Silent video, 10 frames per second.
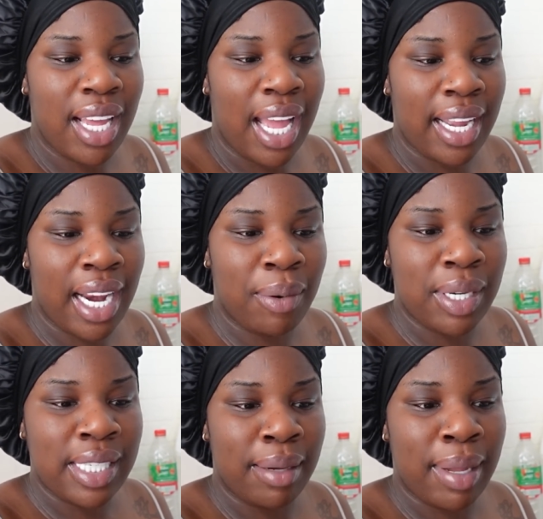I kind of
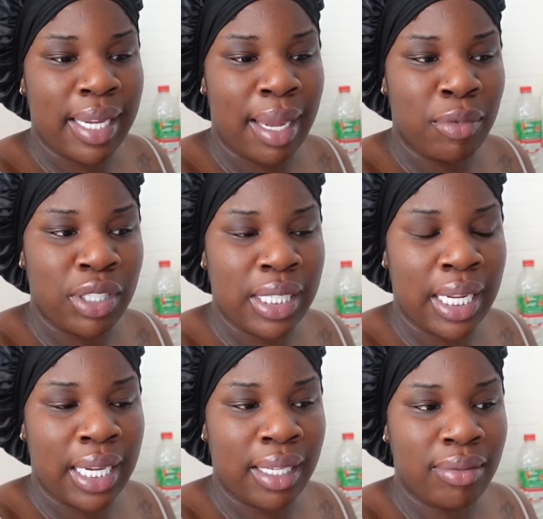want to take my camera
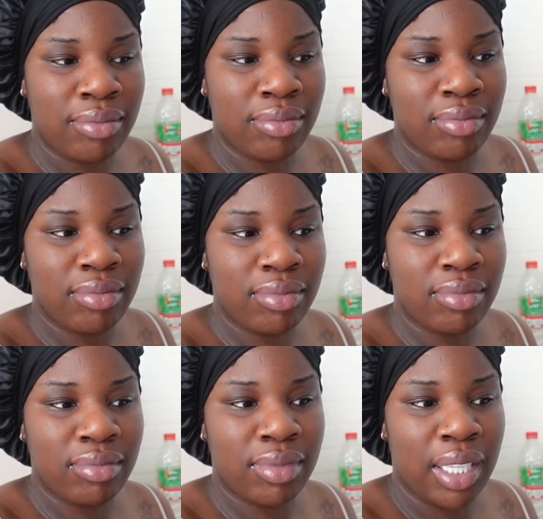today.
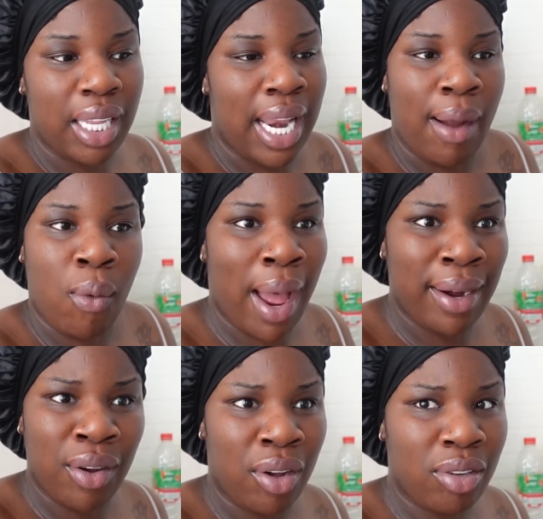Like, why
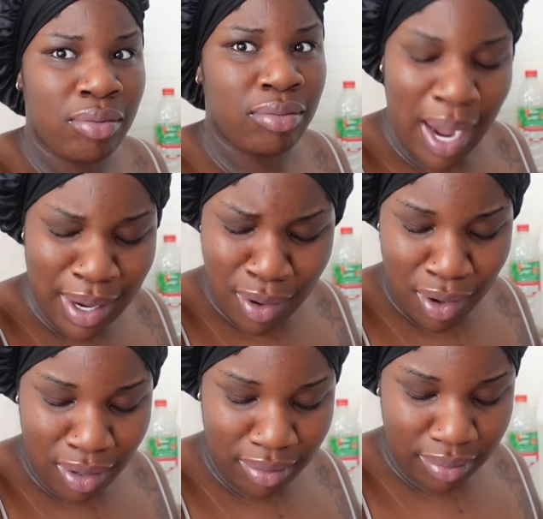not? Why
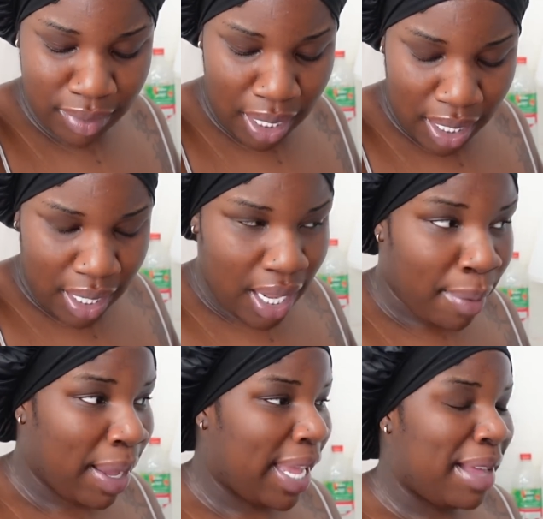not?
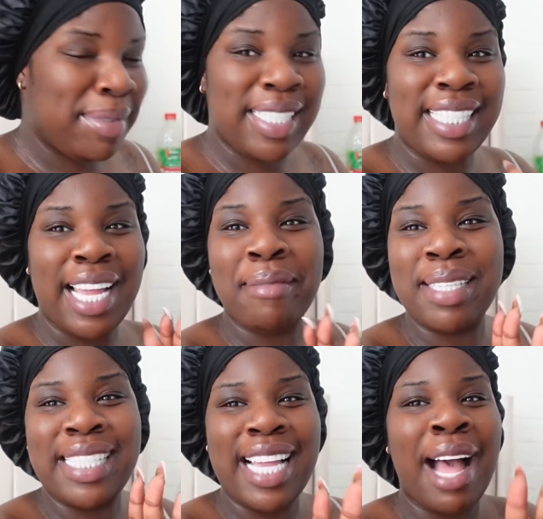I'm a, I'm a C,
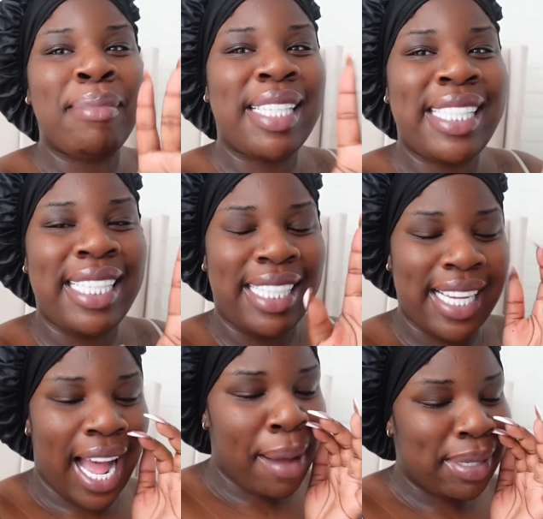see, i a i a
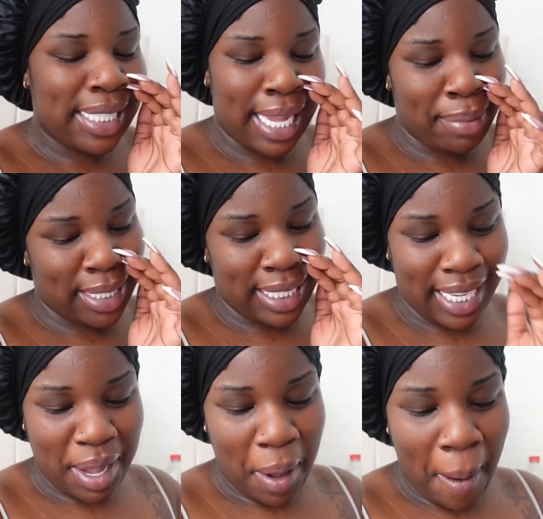i I'm a i I'm see.
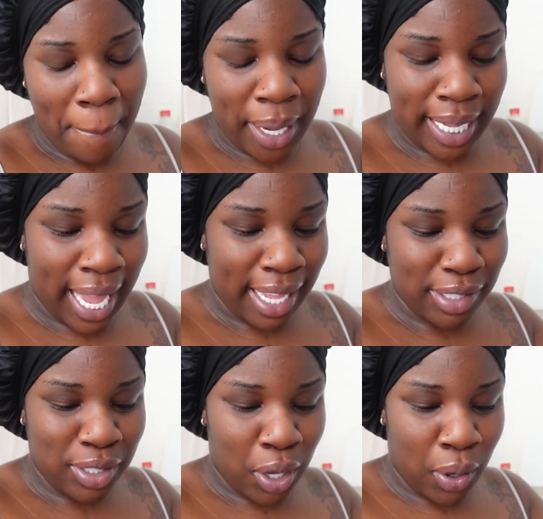But yeah,
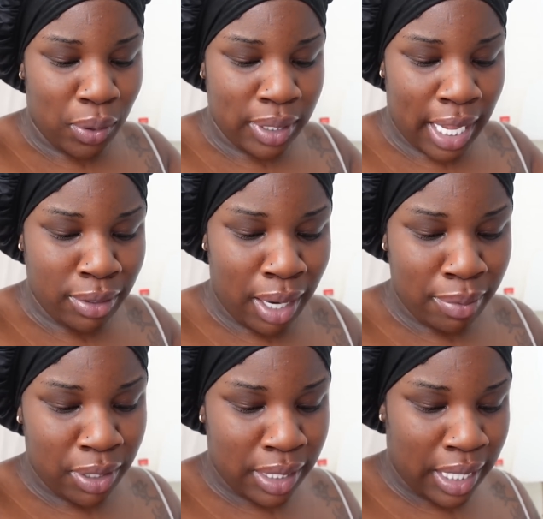so that's what I'm
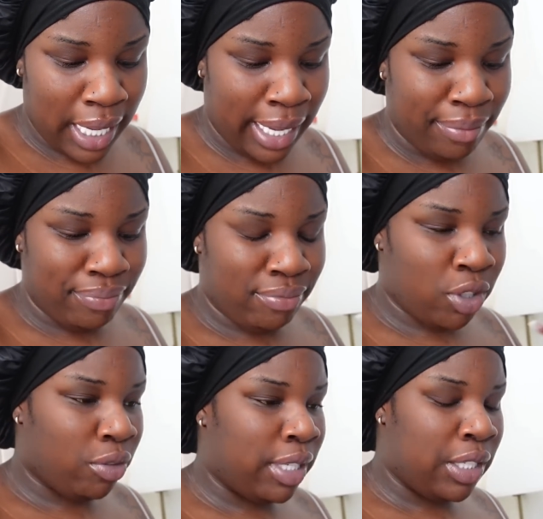doing today.
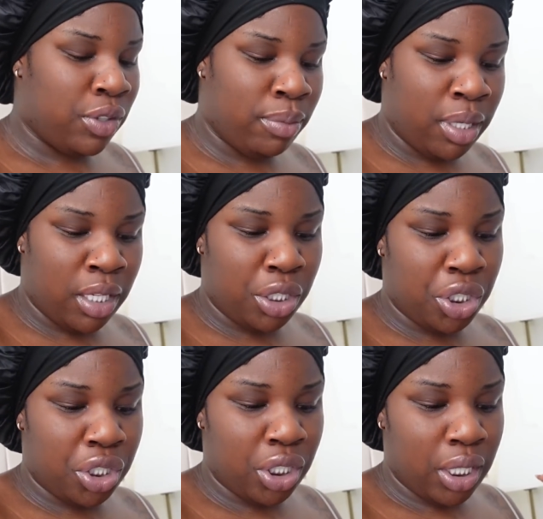Not really doing
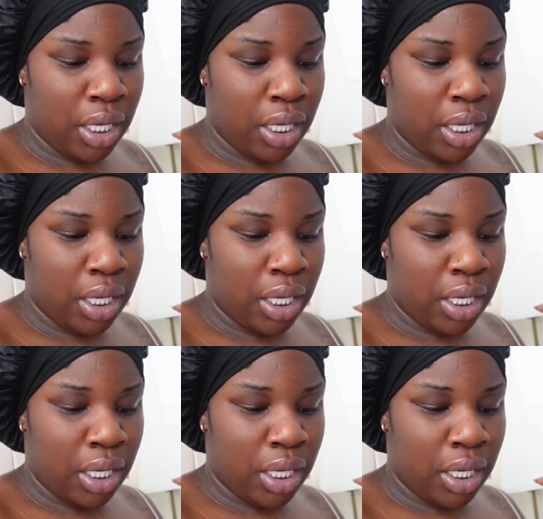much.